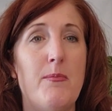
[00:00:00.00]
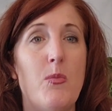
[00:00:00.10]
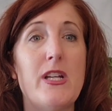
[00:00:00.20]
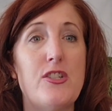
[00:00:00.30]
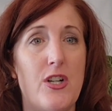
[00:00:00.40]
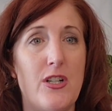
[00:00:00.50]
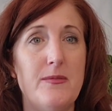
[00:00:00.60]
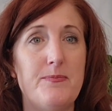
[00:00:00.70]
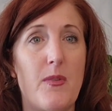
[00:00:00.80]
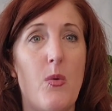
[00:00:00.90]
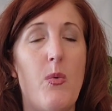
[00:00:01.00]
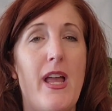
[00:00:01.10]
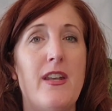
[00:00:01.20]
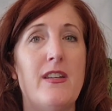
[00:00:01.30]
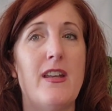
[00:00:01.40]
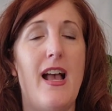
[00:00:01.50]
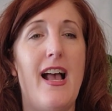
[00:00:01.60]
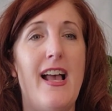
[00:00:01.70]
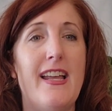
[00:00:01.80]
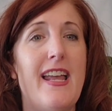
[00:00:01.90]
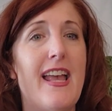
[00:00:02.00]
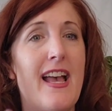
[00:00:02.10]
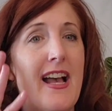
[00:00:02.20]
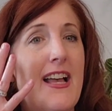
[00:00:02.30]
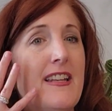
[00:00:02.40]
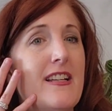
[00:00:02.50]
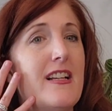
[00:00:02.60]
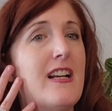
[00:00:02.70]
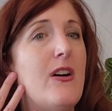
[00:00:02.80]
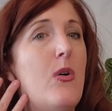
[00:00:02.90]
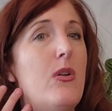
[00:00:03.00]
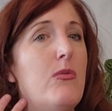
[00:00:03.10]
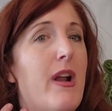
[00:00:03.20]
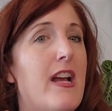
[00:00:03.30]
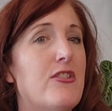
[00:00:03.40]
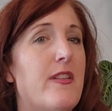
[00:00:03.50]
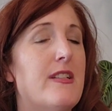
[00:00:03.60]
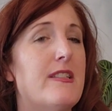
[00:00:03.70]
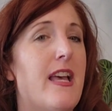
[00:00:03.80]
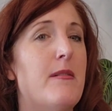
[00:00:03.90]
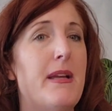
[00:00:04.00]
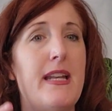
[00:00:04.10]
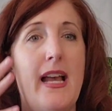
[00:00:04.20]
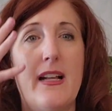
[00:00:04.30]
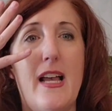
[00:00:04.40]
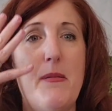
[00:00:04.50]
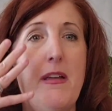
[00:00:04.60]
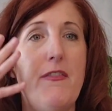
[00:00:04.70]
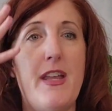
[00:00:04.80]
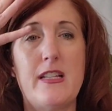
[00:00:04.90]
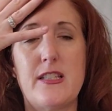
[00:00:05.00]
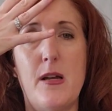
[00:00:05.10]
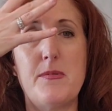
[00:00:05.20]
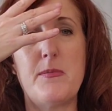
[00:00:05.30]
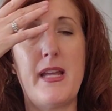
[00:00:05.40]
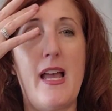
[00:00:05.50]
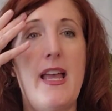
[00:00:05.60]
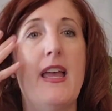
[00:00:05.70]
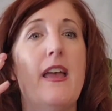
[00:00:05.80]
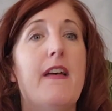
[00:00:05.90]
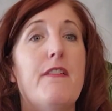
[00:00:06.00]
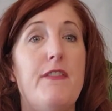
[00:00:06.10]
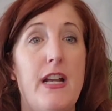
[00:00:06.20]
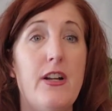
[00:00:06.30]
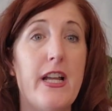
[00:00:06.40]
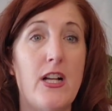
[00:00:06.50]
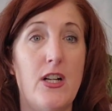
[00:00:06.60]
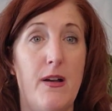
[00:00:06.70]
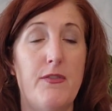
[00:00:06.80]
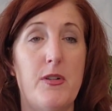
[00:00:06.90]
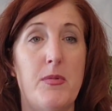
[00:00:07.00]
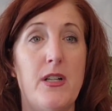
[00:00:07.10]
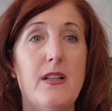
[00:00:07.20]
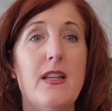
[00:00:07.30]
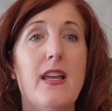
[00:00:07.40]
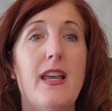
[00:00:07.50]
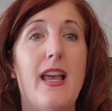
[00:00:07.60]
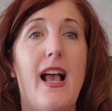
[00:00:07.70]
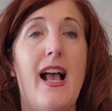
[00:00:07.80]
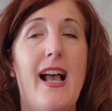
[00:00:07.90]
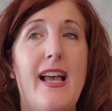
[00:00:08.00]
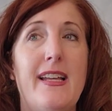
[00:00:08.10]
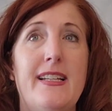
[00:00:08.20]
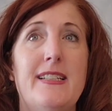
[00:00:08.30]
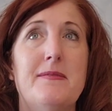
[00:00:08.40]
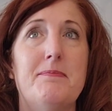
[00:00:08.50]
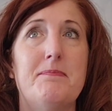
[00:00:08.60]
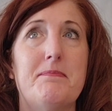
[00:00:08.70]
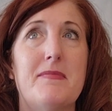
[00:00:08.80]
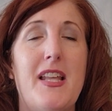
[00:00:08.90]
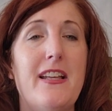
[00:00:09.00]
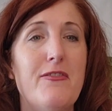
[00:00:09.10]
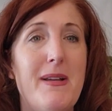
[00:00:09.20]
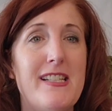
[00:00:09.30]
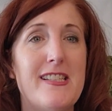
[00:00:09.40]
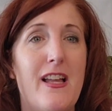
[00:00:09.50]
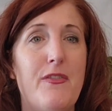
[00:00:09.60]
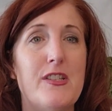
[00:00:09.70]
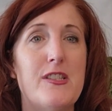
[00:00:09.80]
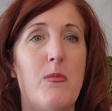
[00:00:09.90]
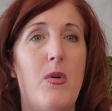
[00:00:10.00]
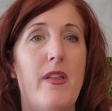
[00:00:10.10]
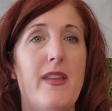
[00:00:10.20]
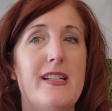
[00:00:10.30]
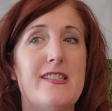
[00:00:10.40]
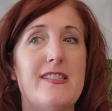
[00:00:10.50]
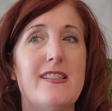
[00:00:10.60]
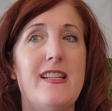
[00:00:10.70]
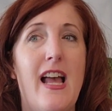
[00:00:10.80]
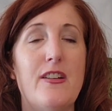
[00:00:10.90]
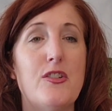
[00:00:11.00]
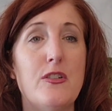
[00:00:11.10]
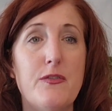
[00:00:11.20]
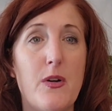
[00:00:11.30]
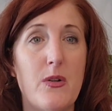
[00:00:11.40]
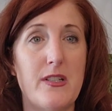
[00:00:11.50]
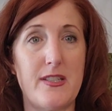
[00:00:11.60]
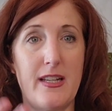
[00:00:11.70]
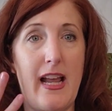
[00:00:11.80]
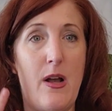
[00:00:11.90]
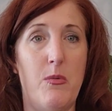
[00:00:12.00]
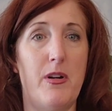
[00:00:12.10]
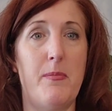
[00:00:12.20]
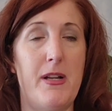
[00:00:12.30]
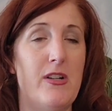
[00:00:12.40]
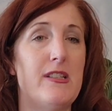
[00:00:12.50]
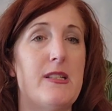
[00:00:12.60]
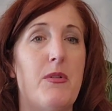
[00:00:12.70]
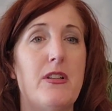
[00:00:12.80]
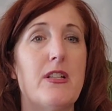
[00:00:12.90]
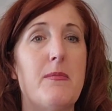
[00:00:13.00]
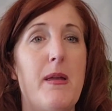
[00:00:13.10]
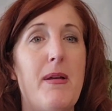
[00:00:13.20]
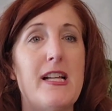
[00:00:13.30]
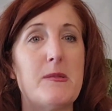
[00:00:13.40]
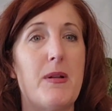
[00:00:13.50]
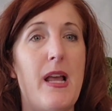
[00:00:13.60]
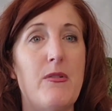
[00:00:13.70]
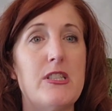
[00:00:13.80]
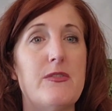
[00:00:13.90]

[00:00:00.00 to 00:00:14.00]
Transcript: winter when I had a whole rash on the side of my neck, on my face, up to my eye, very uncomfortable. I think of myself as someone that's not too focused on outward appearance. I want to look my best, but I was